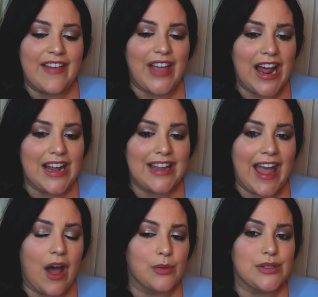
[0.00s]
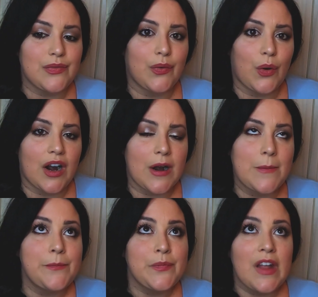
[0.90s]
and that accounts
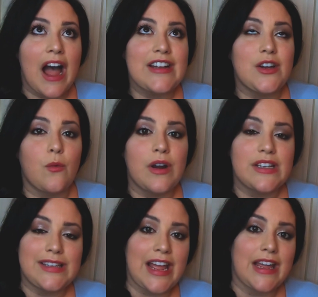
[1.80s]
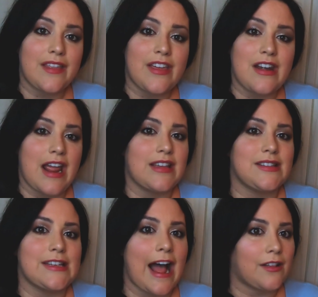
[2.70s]
for, I don't want to say the
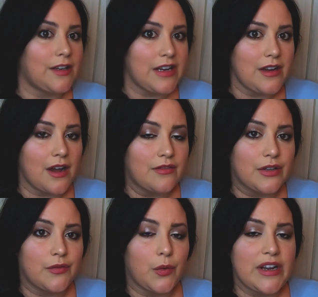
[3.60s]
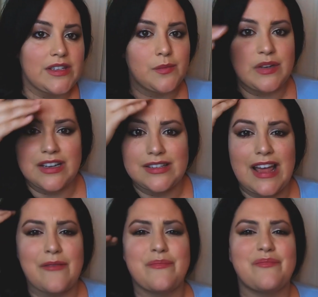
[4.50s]
nasality of her voice
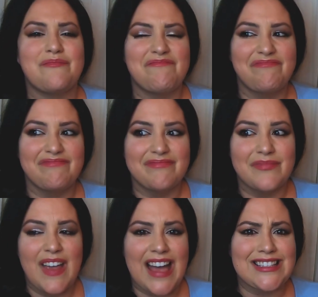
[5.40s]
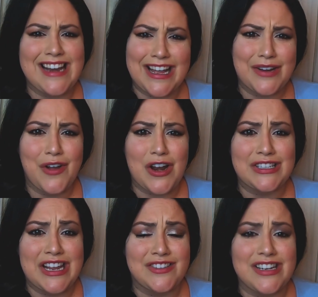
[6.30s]
because that has negative
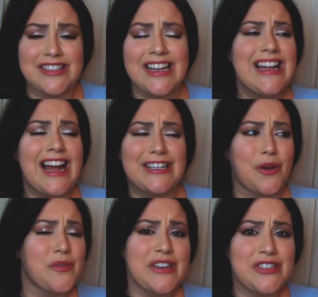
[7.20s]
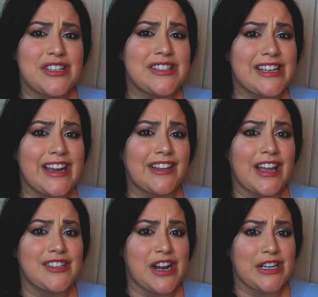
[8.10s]
connotations. I don't think she's singing
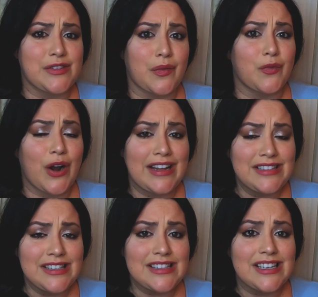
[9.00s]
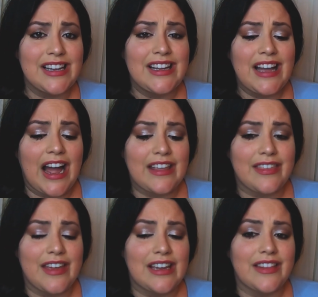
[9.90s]
like Janice from Friends. I
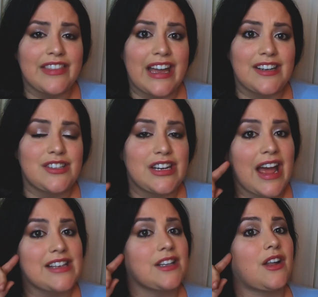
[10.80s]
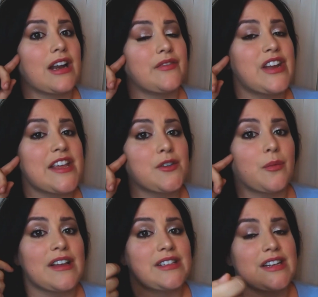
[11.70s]
think that she has a lot of
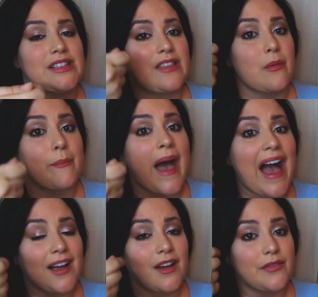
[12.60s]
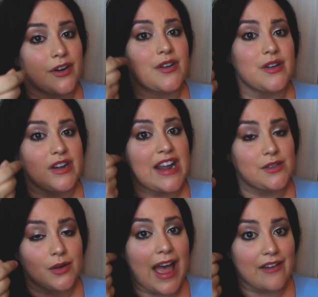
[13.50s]
nasal resonance in the back of her
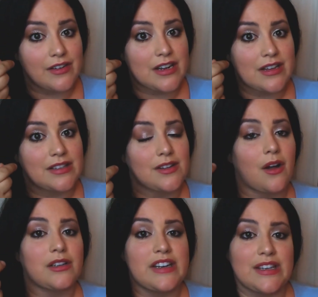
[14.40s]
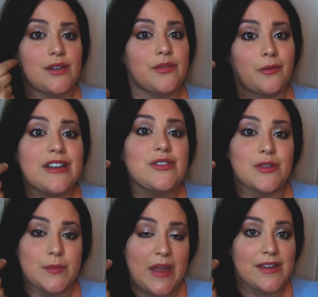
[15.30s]
nasal cavity. It's called
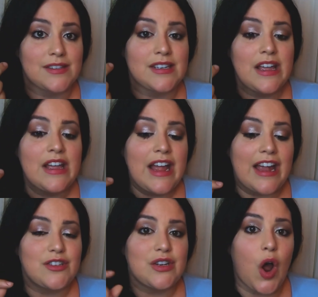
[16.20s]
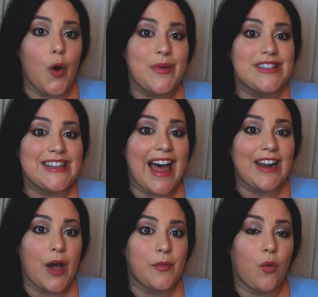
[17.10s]
nasopharyngeal space. And she opens
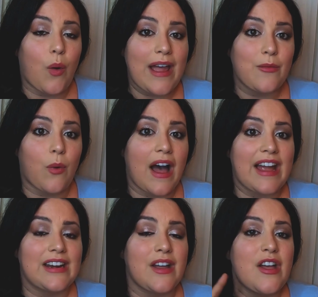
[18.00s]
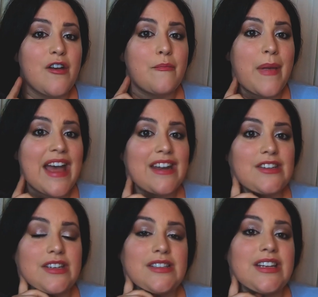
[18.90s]
that up quite wide,
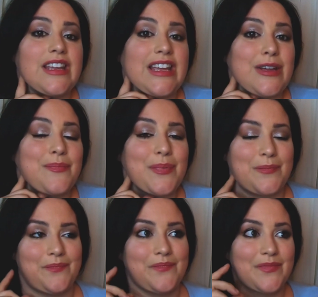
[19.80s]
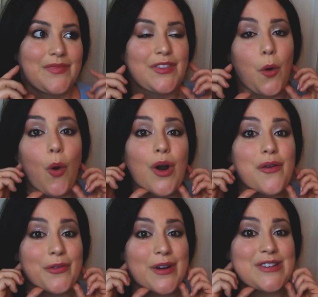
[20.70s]
manages to keep the
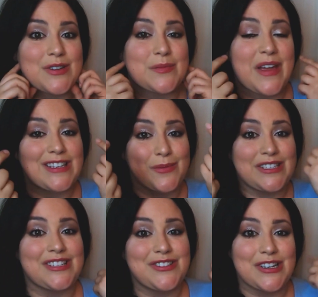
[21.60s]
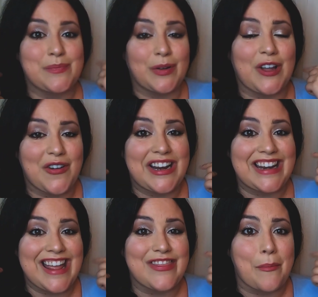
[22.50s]
oropharyngeal space, which is just below it
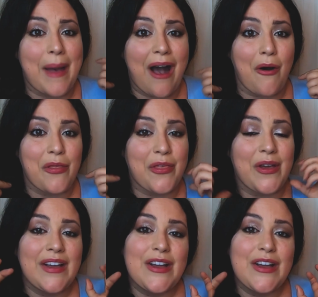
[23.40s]
and in the mouth,